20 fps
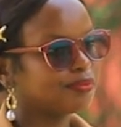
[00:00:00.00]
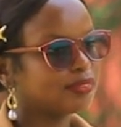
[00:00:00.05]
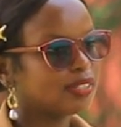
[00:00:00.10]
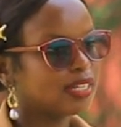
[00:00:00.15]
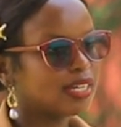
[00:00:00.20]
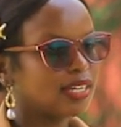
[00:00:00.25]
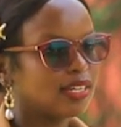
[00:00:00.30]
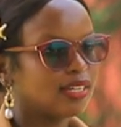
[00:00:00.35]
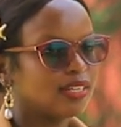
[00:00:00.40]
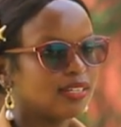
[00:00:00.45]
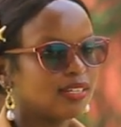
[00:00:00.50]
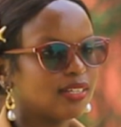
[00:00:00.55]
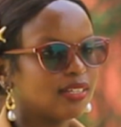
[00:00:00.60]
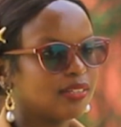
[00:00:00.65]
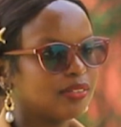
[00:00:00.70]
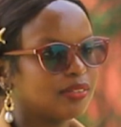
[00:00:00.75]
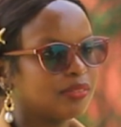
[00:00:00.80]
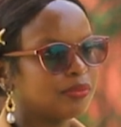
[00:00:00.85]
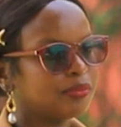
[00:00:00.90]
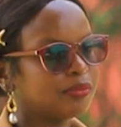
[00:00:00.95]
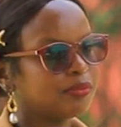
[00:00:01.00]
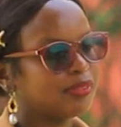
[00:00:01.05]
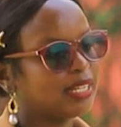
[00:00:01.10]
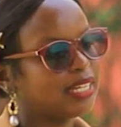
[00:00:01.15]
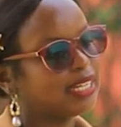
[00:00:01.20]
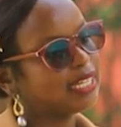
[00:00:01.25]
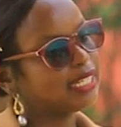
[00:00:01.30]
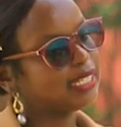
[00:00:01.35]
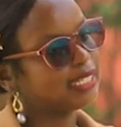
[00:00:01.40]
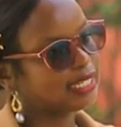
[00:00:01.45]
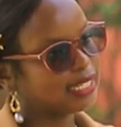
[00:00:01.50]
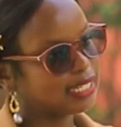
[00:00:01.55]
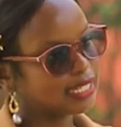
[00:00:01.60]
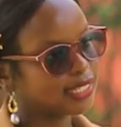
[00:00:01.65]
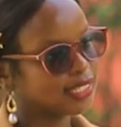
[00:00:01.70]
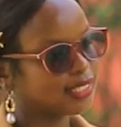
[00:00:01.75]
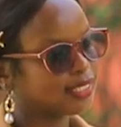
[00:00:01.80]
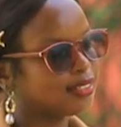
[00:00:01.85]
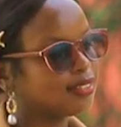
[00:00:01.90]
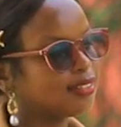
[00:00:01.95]
Like I
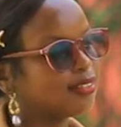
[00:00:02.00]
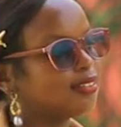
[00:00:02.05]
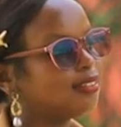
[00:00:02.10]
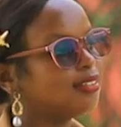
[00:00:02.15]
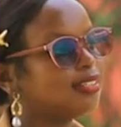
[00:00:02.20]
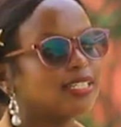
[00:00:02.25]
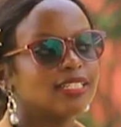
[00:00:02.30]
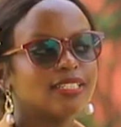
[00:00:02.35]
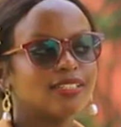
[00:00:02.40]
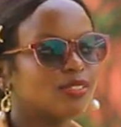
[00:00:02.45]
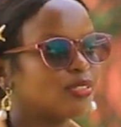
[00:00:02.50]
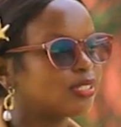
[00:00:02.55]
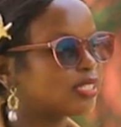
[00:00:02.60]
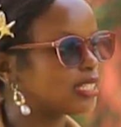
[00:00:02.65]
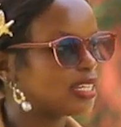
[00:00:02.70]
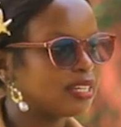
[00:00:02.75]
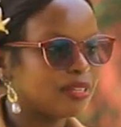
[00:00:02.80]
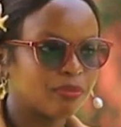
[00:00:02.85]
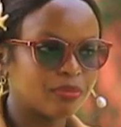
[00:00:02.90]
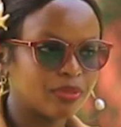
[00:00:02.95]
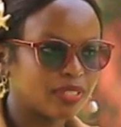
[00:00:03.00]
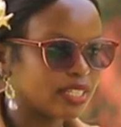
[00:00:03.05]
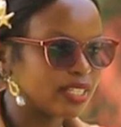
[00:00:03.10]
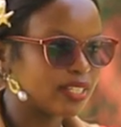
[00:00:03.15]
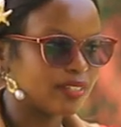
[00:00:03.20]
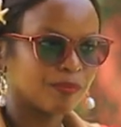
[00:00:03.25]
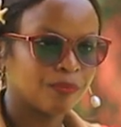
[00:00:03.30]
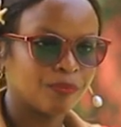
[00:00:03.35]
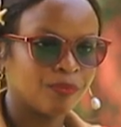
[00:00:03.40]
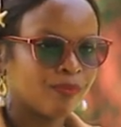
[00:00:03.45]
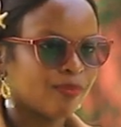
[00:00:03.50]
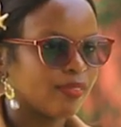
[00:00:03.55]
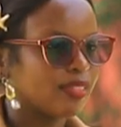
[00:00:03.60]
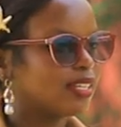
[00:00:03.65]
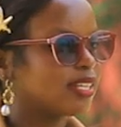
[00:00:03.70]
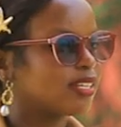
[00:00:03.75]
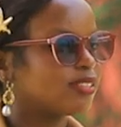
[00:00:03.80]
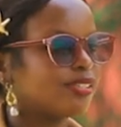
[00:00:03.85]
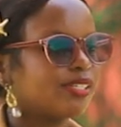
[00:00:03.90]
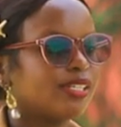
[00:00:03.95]
said, there's no sleeping.
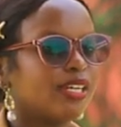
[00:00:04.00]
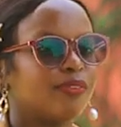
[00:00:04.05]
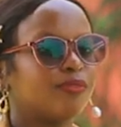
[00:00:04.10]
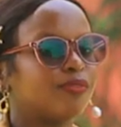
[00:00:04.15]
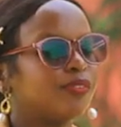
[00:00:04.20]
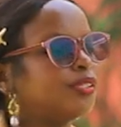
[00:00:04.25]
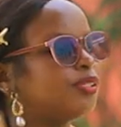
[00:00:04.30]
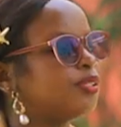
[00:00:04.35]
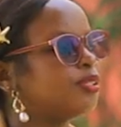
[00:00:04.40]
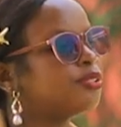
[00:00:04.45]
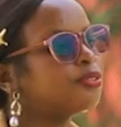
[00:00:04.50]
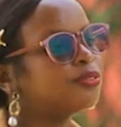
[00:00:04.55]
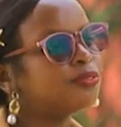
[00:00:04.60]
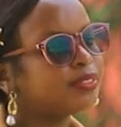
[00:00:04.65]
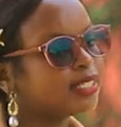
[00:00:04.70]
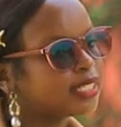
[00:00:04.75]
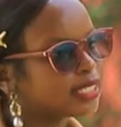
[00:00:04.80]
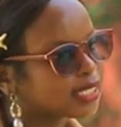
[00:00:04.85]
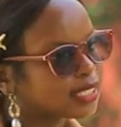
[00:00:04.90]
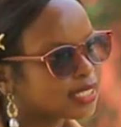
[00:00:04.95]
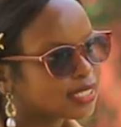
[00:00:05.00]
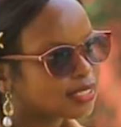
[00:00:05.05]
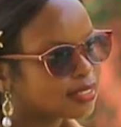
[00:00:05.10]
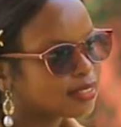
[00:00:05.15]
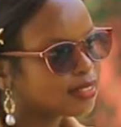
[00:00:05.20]
There's no time for you to rest.